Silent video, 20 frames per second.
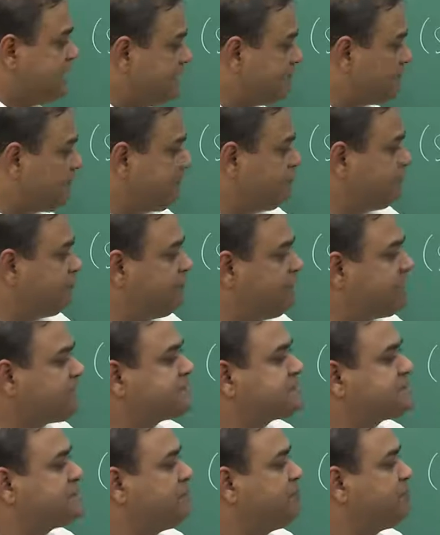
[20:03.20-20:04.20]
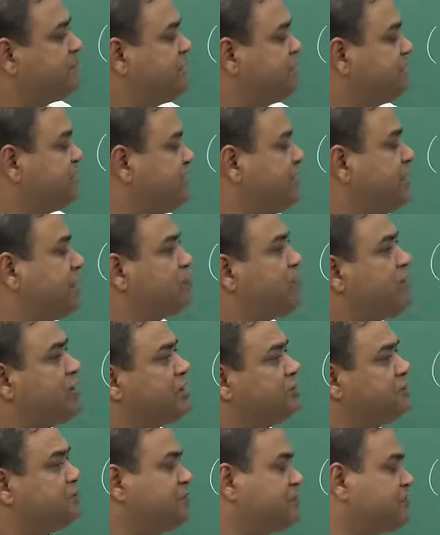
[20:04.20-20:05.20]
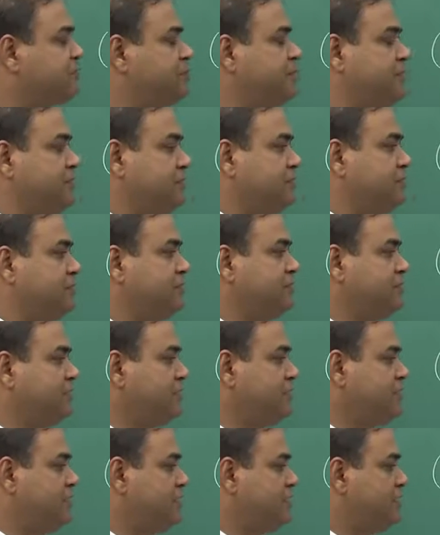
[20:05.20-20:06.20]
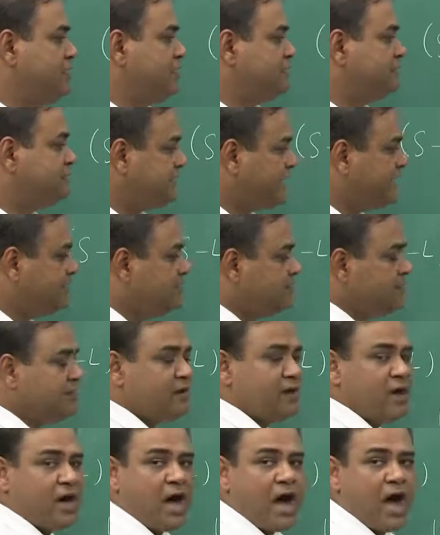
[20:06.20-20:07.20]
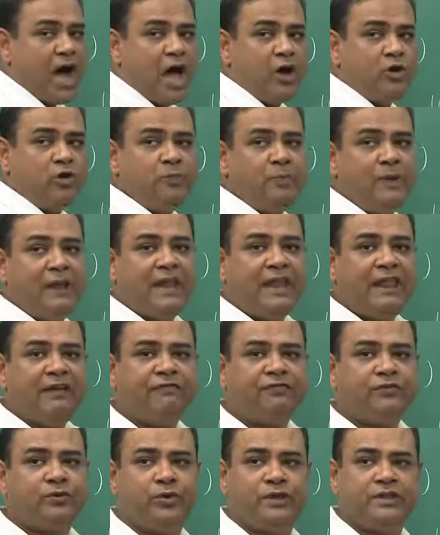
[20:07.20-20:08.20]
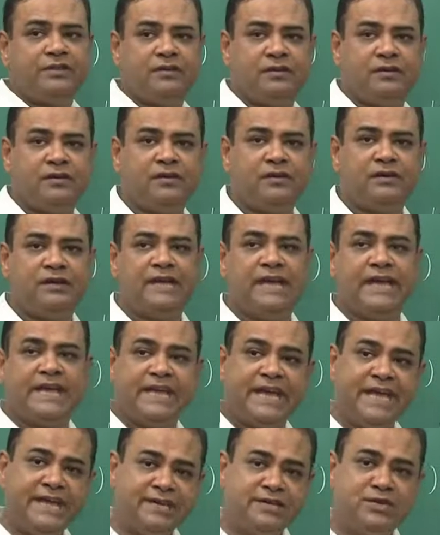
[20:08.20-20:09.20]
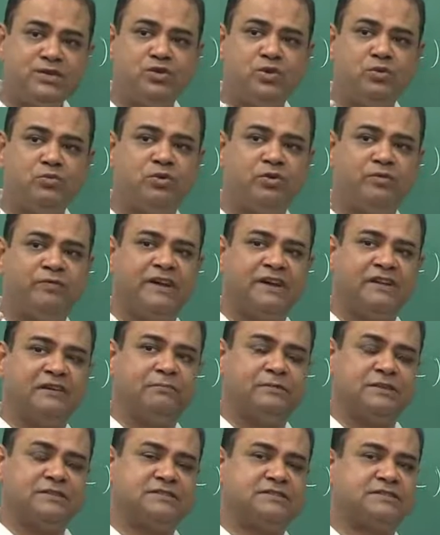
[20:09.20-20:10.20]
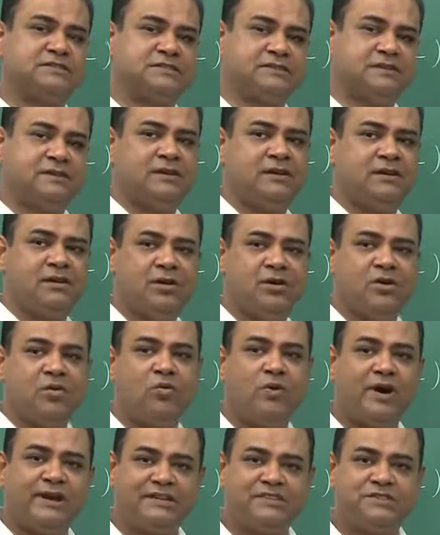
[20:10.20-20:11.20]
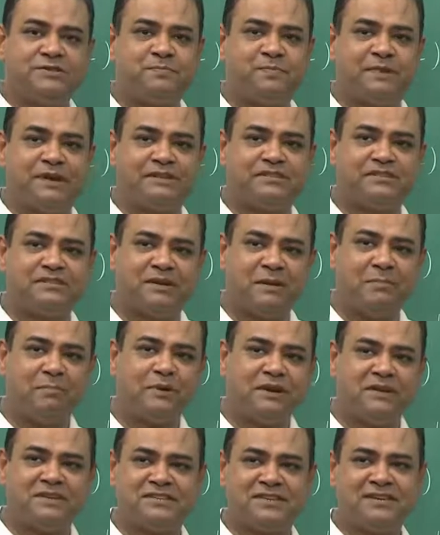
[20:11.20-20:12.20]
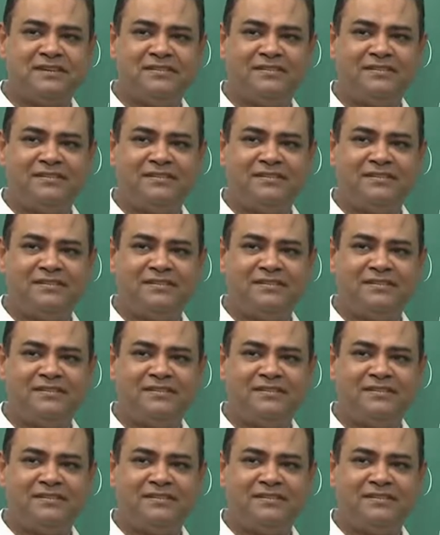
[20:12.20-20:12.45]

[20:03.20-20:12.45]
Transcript: If I fix the pressure at 1 atmosphere, then I would be left with again 2 more variables. One is temperature,